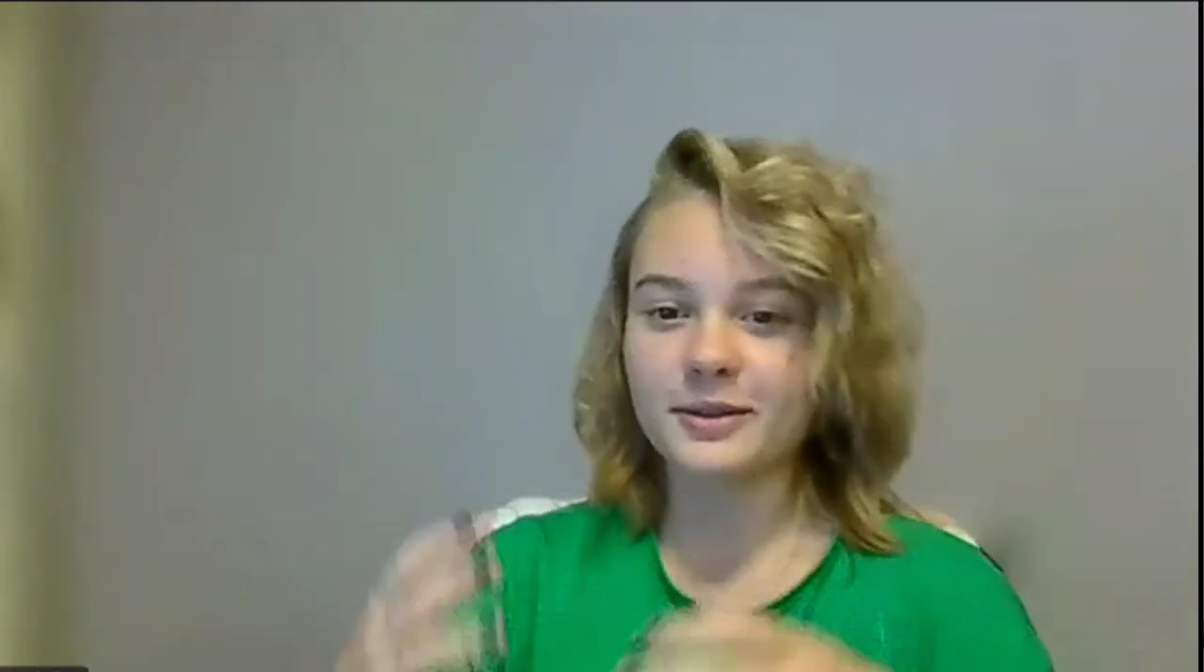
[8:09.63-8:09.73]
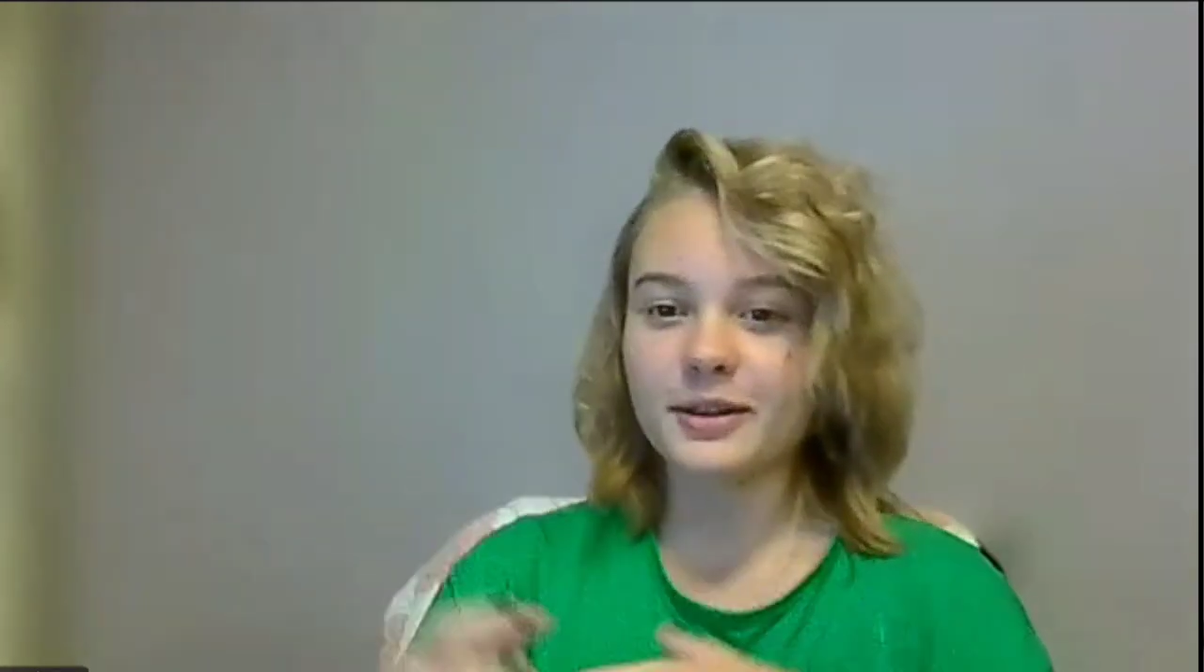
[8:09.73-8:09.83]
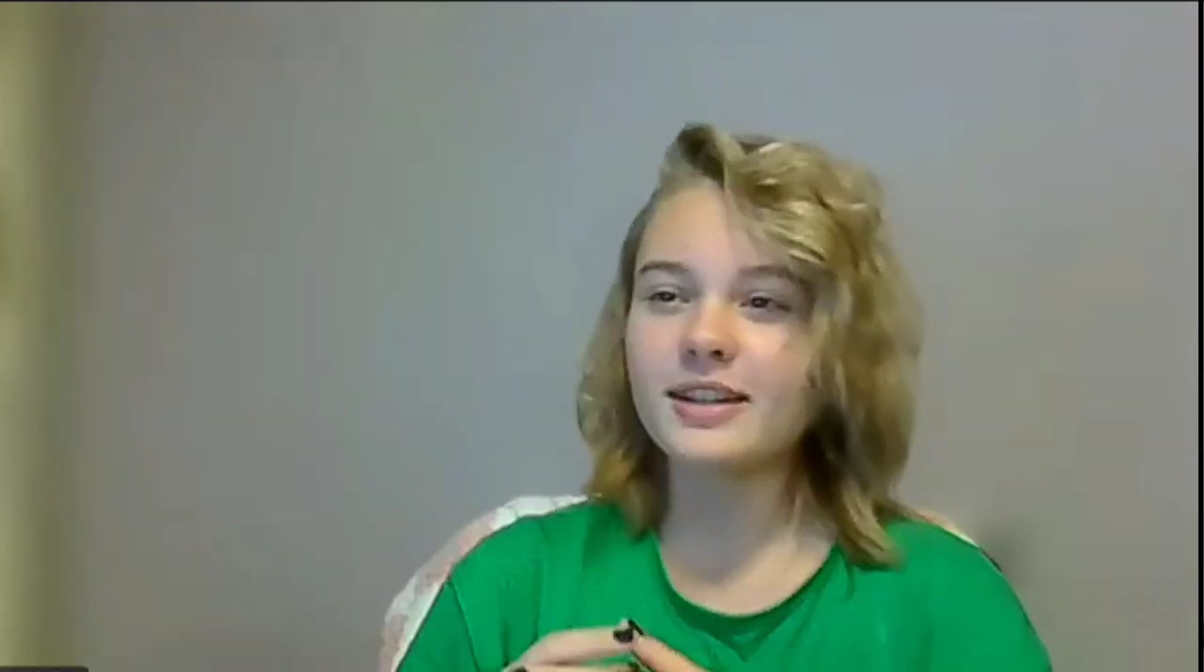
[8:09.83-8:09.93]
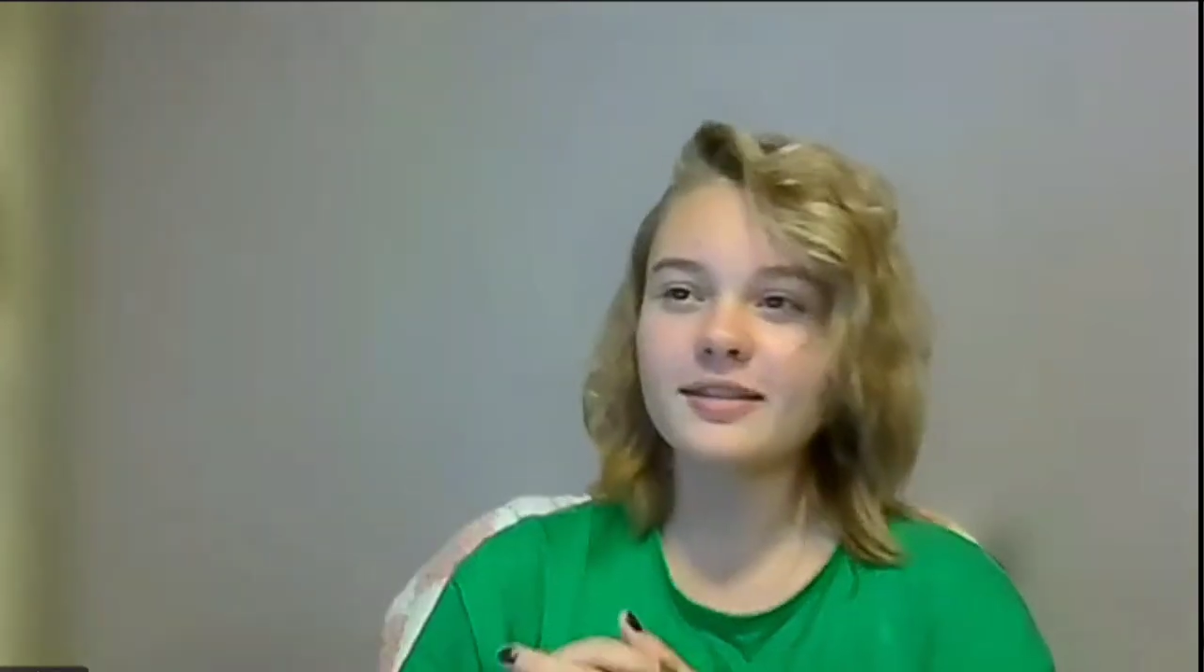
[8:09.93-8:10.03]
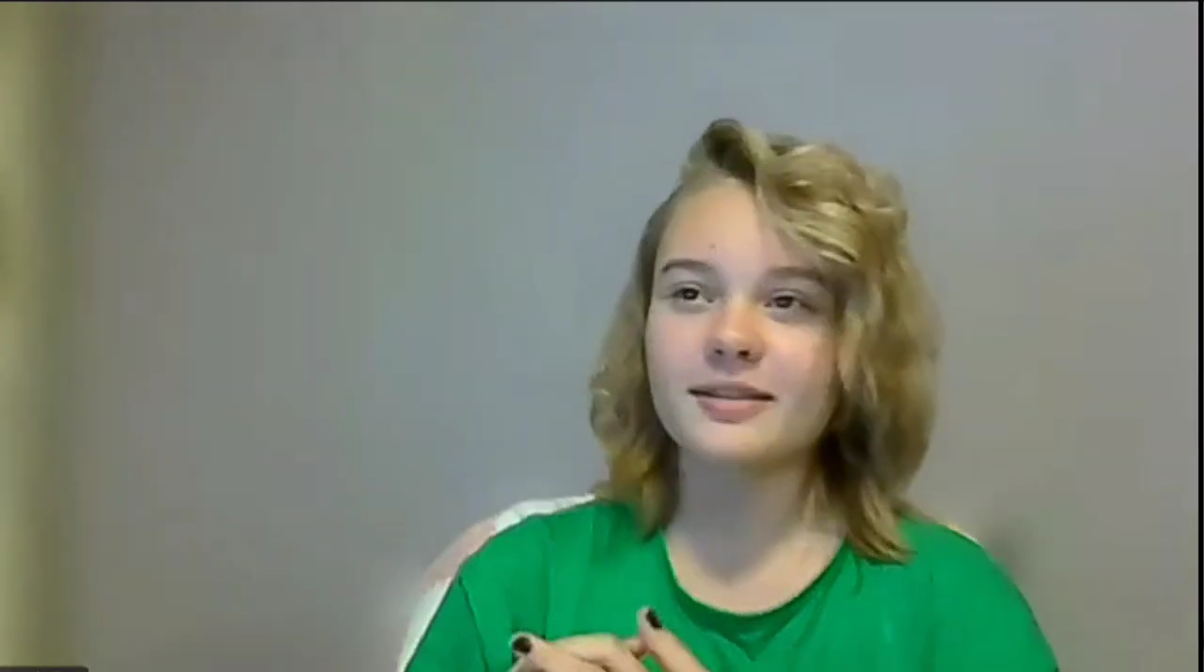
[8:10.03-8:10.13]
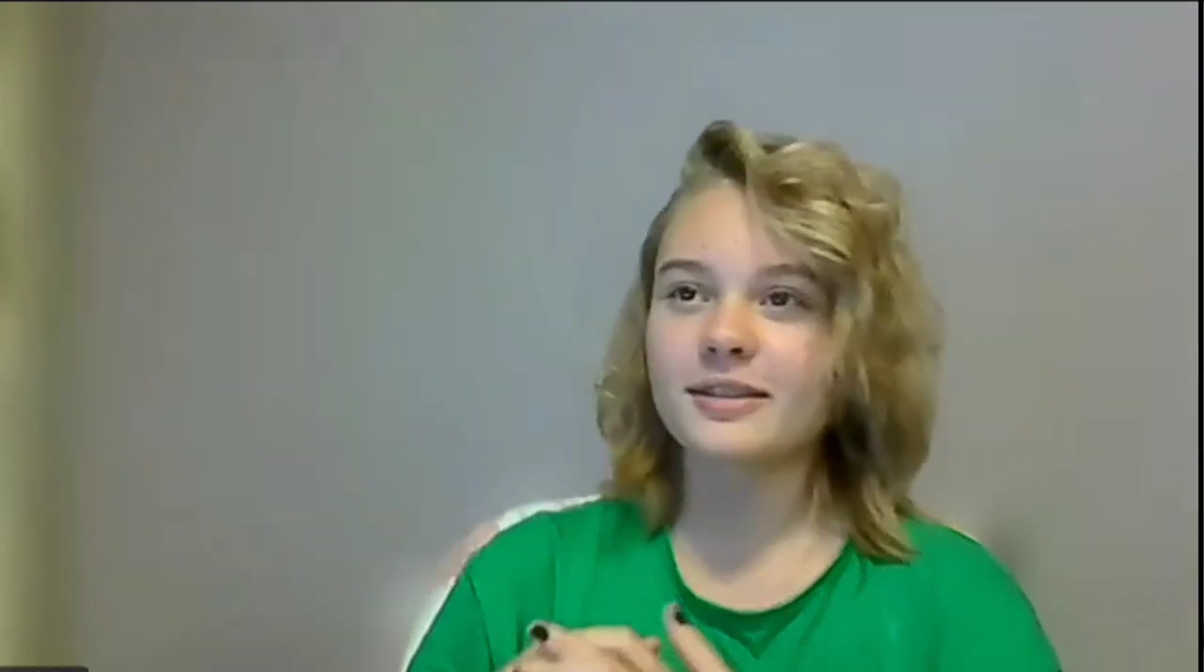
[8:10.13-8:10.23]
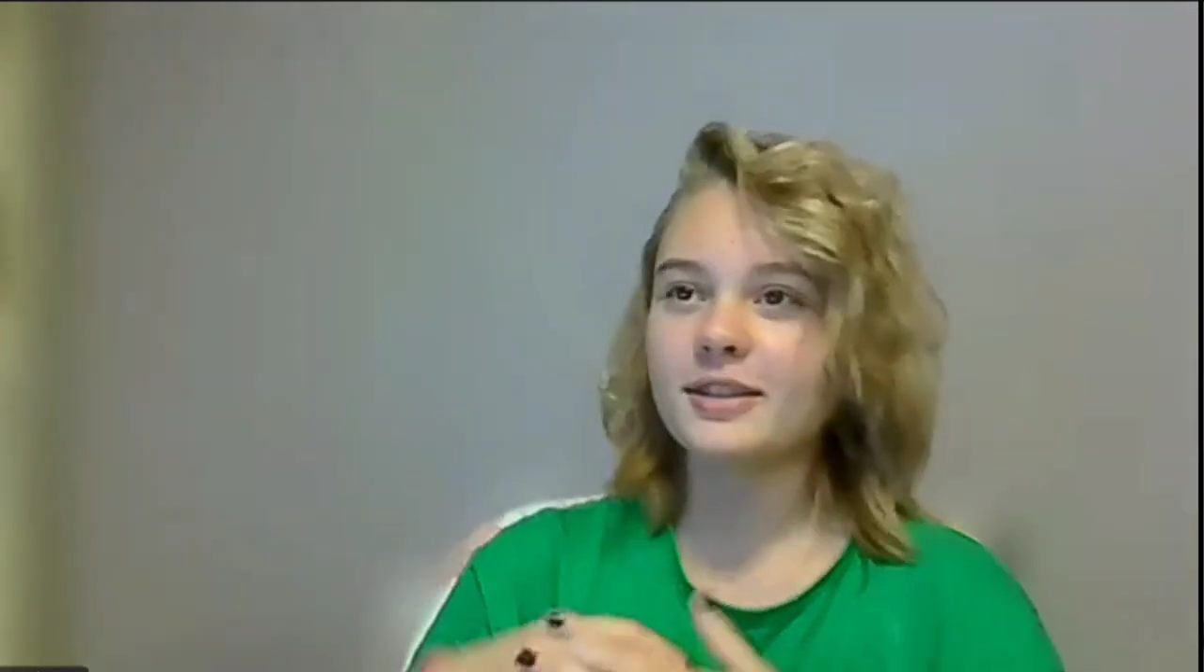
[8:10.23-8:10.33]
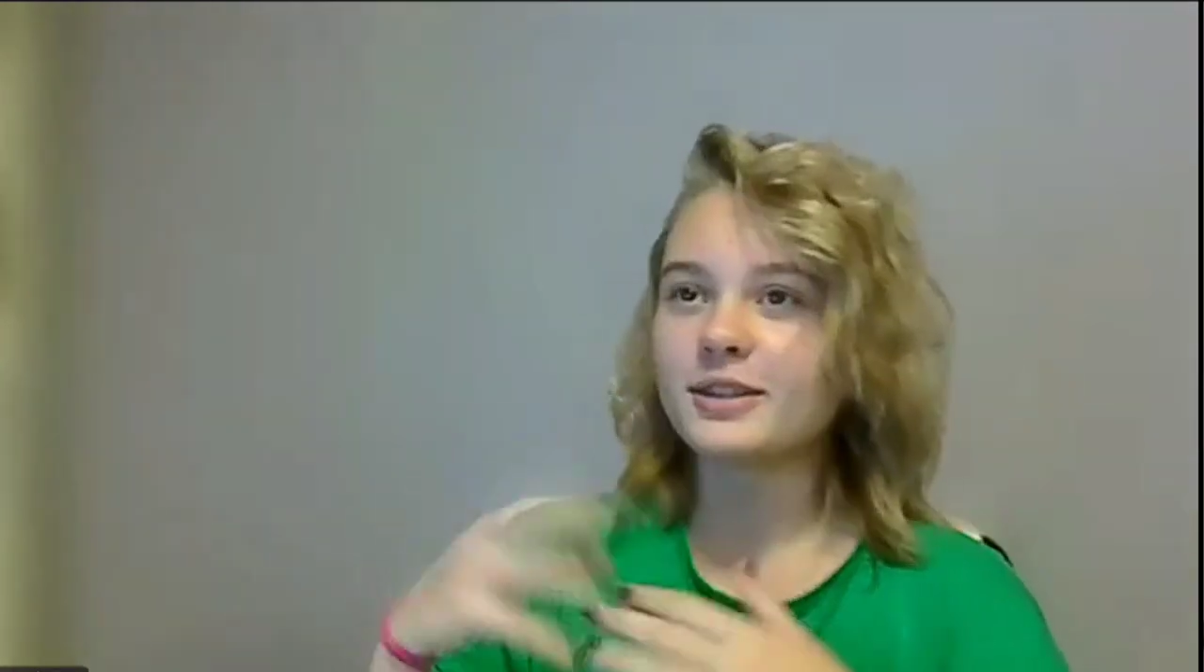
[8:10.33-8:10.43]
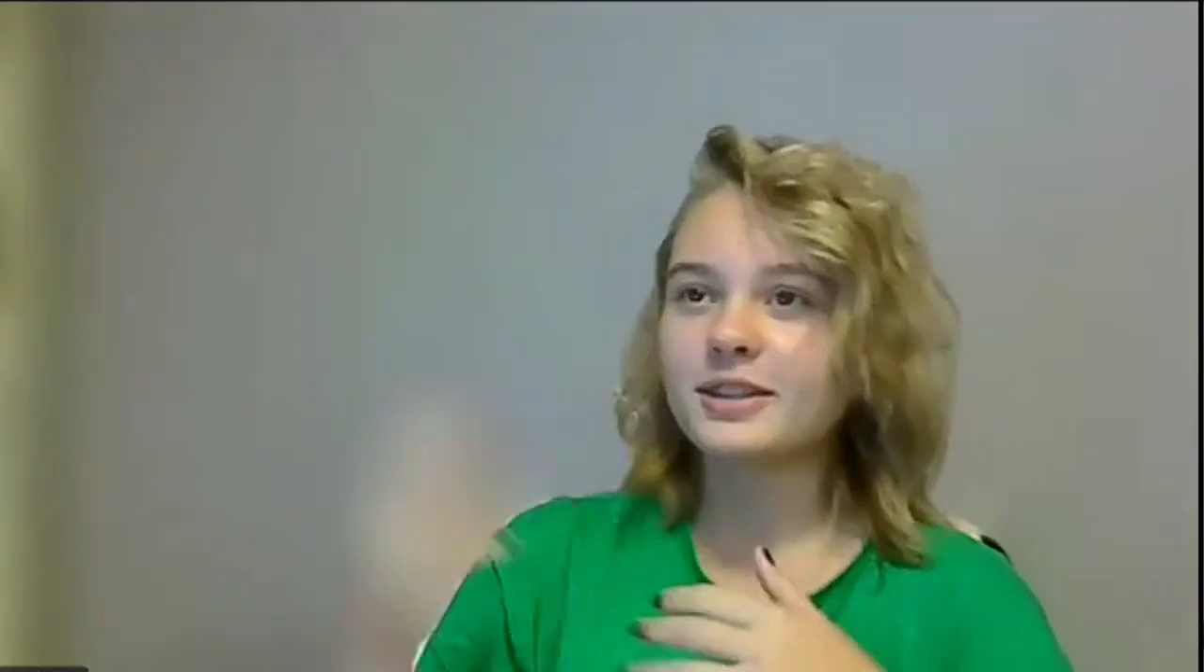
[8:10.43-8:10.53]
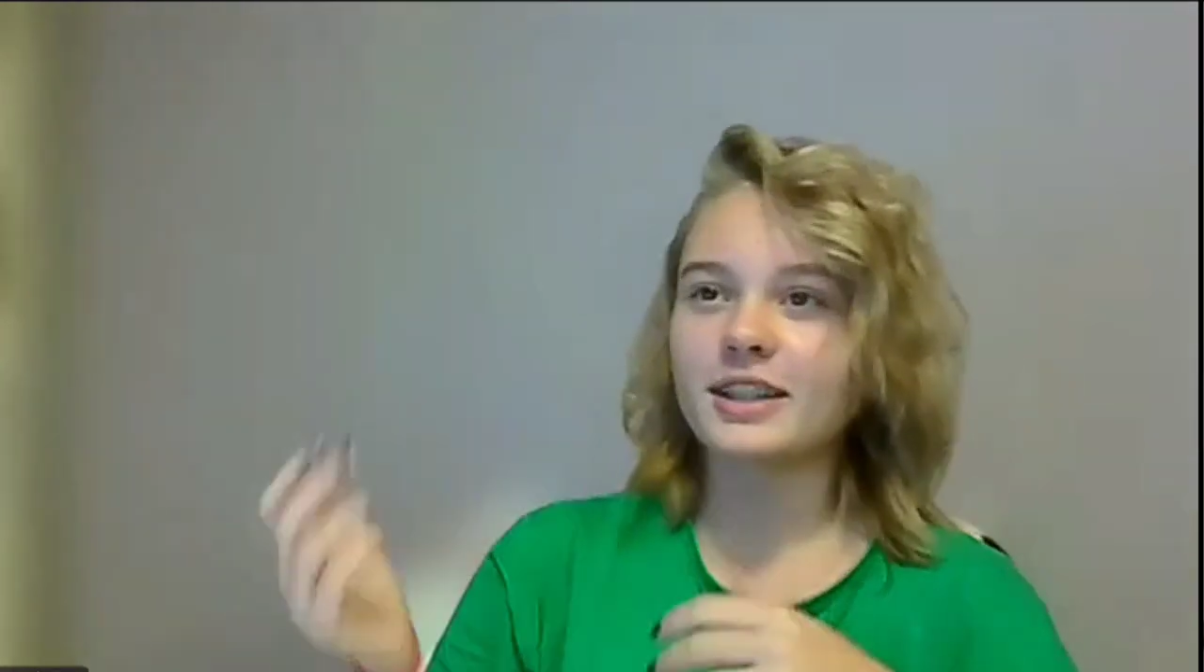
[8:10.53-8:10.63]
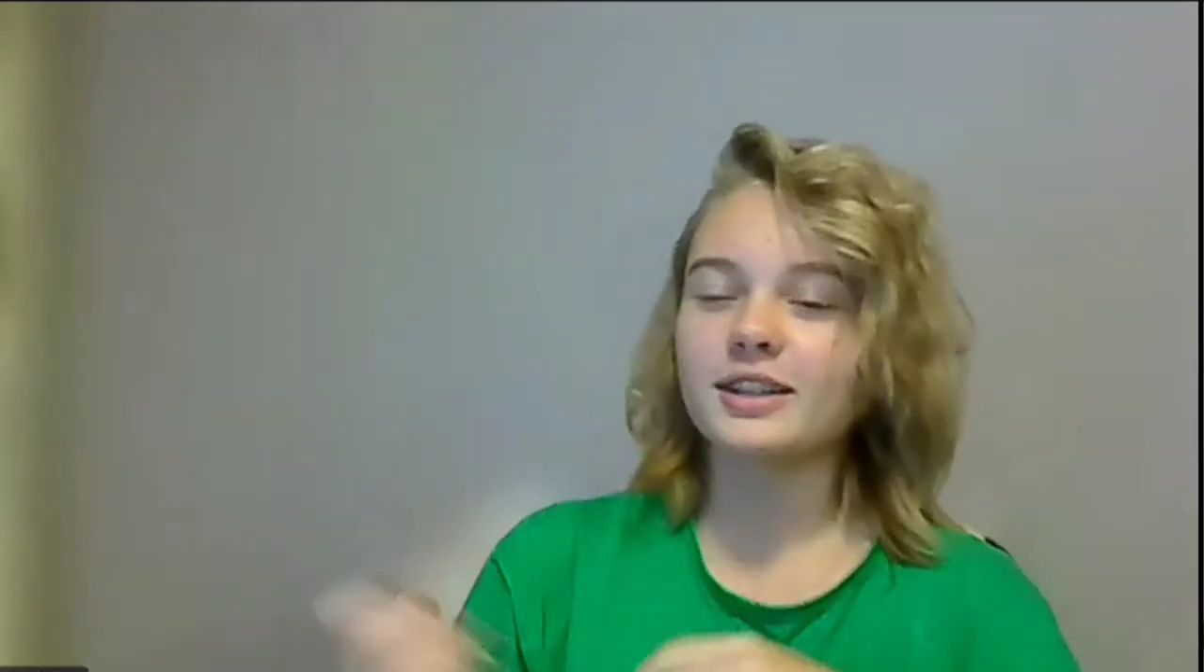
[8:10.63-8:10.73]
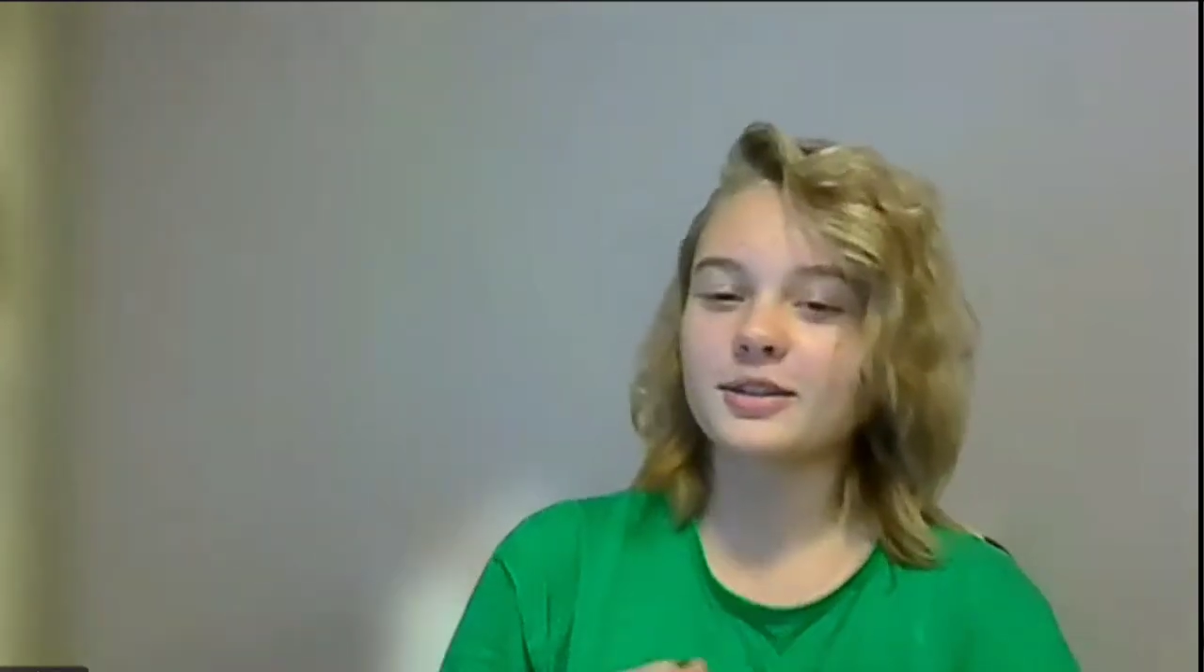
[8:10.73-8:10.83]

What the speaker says: when you say